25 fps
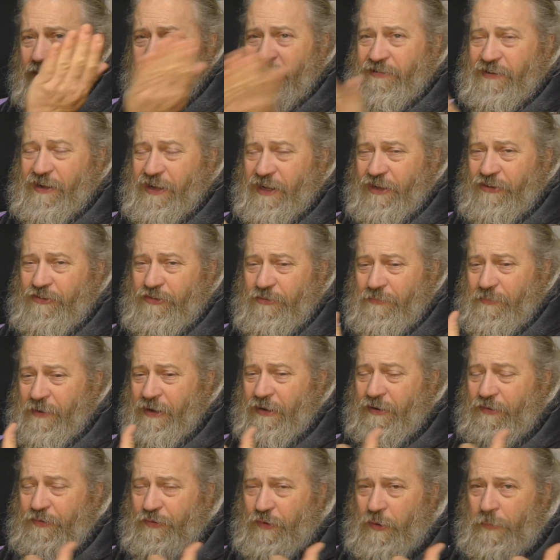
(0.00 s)
slash
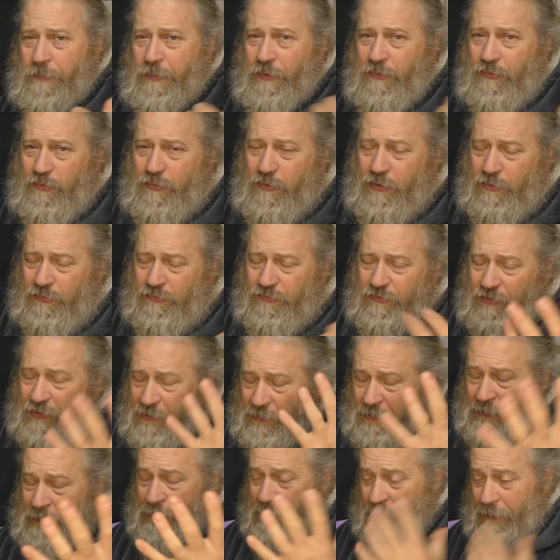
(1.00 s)
Magrathea Builder Worlds.
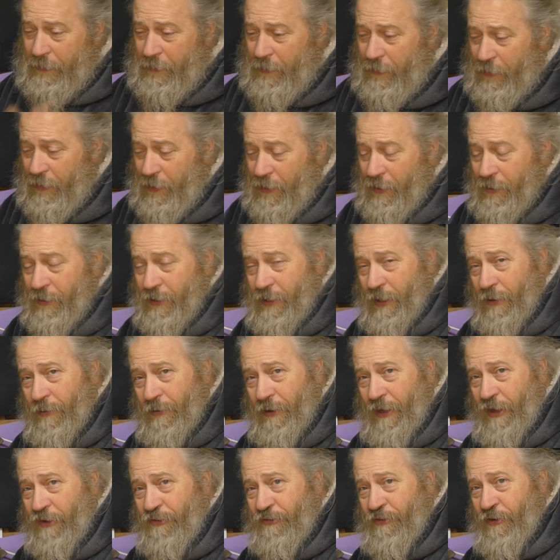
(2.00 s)
Uh, go
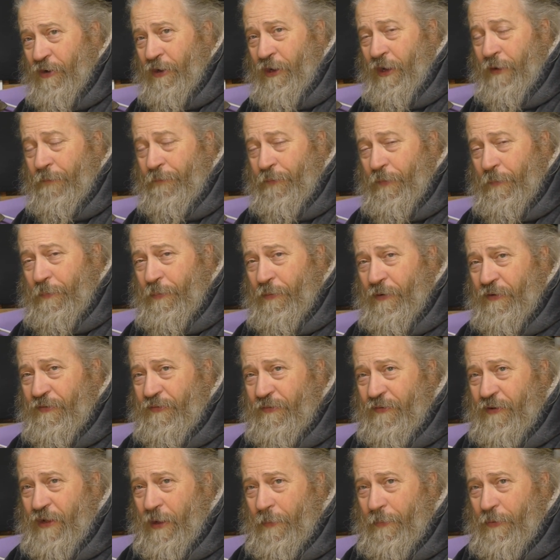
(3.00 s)
there, sign up for the price
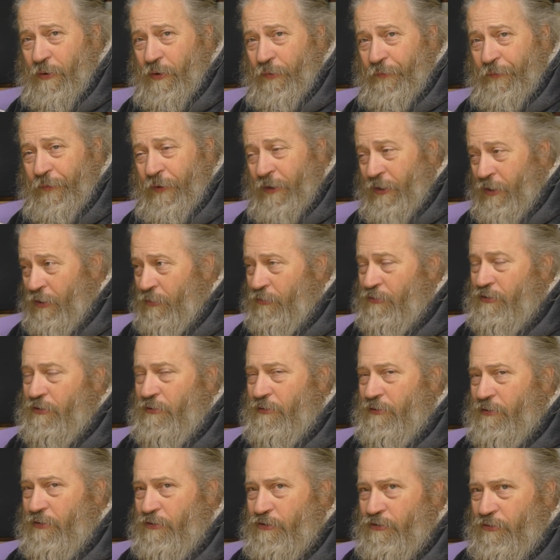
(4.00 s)
of a cup of coffee, and you
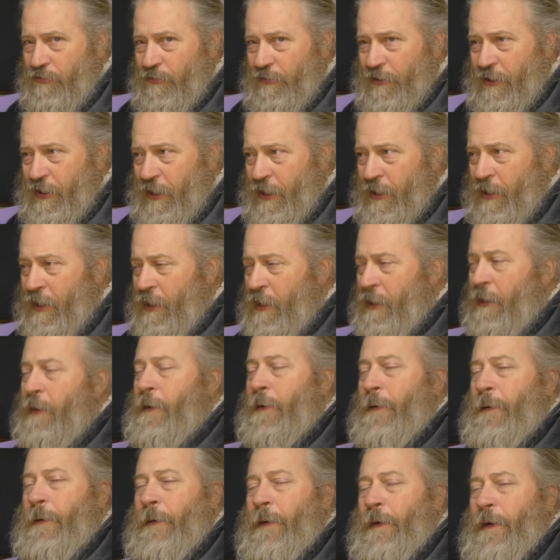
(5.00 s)
too could join in
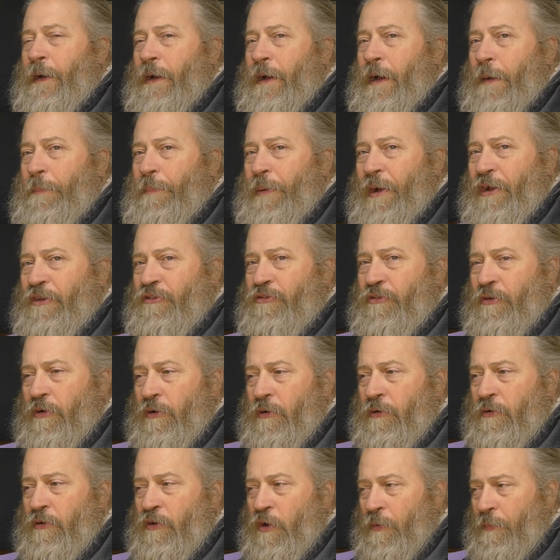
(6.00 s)
uh, a
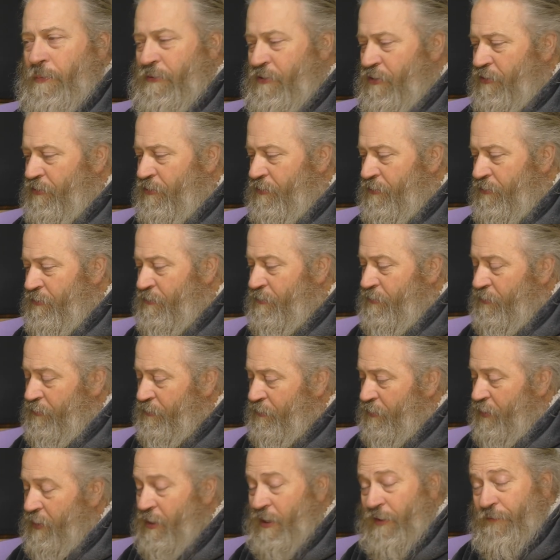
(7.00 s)
Patreon competitions to
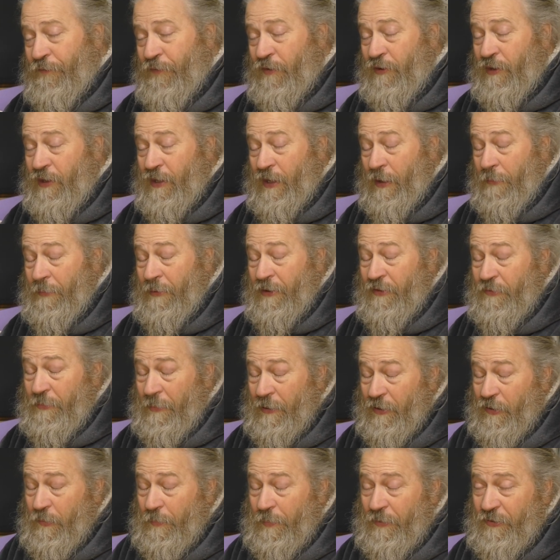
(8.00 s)
see if you can get me to
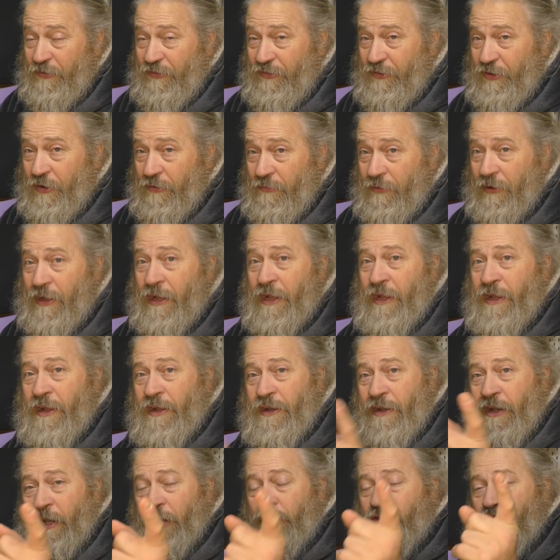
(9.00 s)
make a piece of scenery.
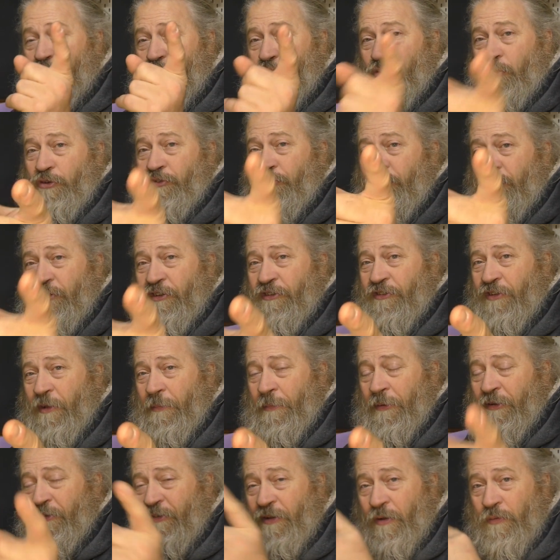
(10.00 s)
Next draw is in
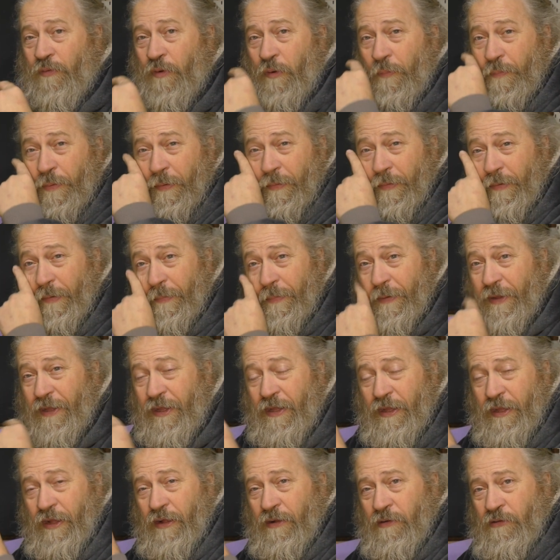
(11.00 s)
December, so we will probably
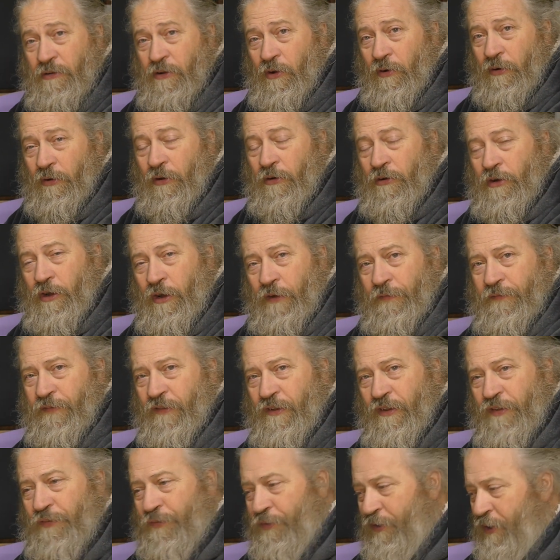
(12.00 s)
be not long after
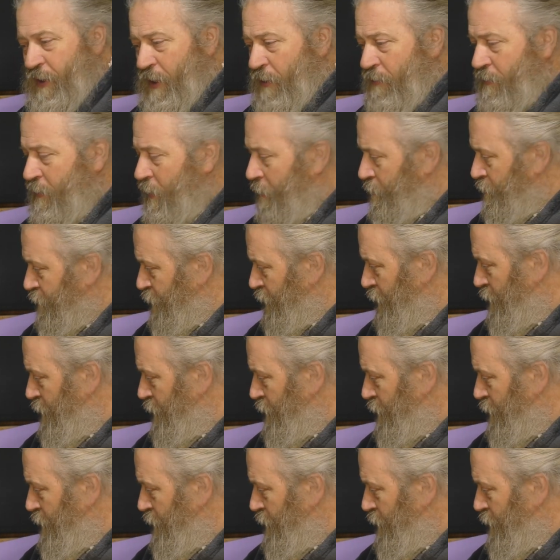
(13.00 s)
this video comes